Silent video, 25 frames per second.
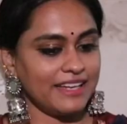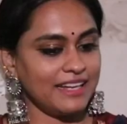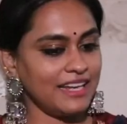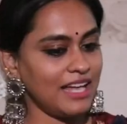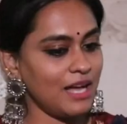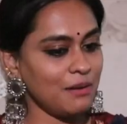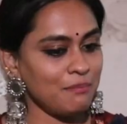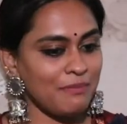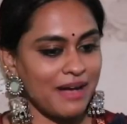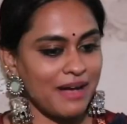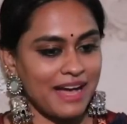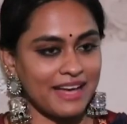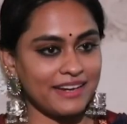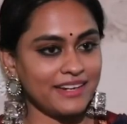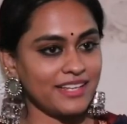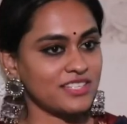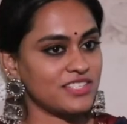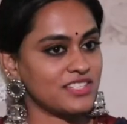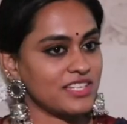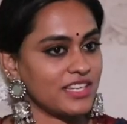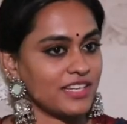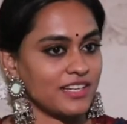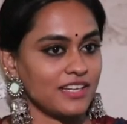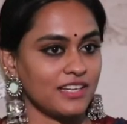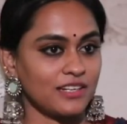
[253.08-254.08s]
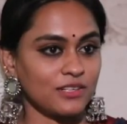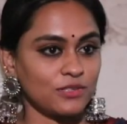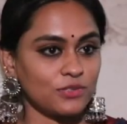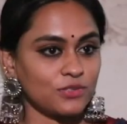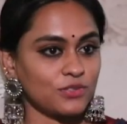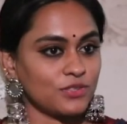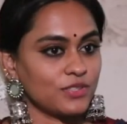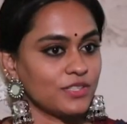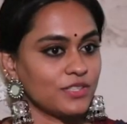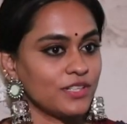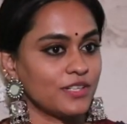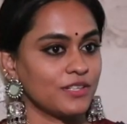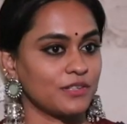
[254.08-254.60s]
yela manage
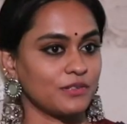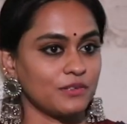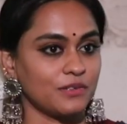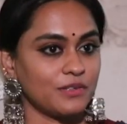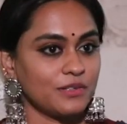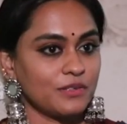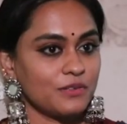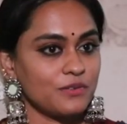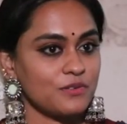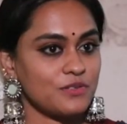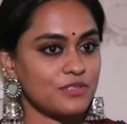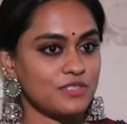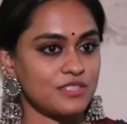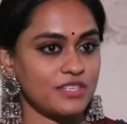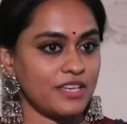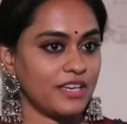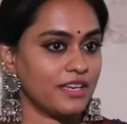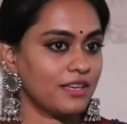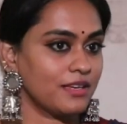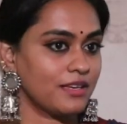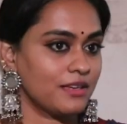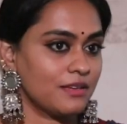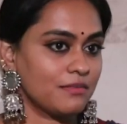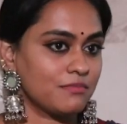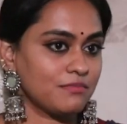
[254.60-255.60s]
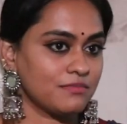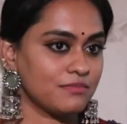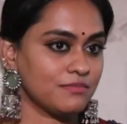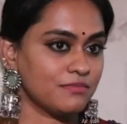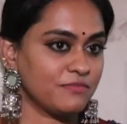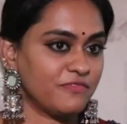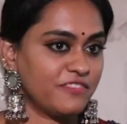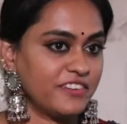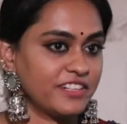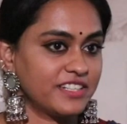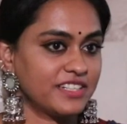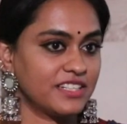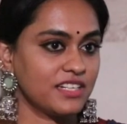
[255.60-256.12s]
cheyagalugutunnaro, you know, same
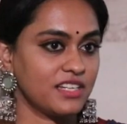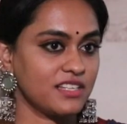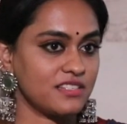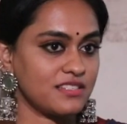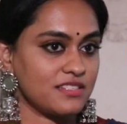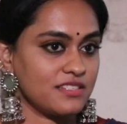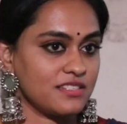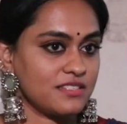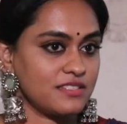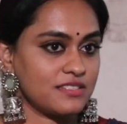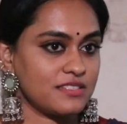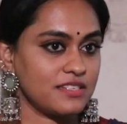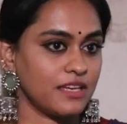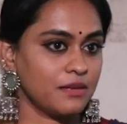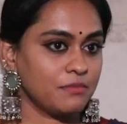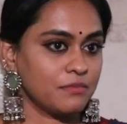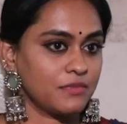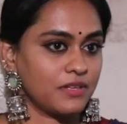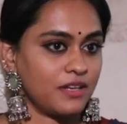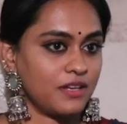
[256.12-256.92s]
fitness and same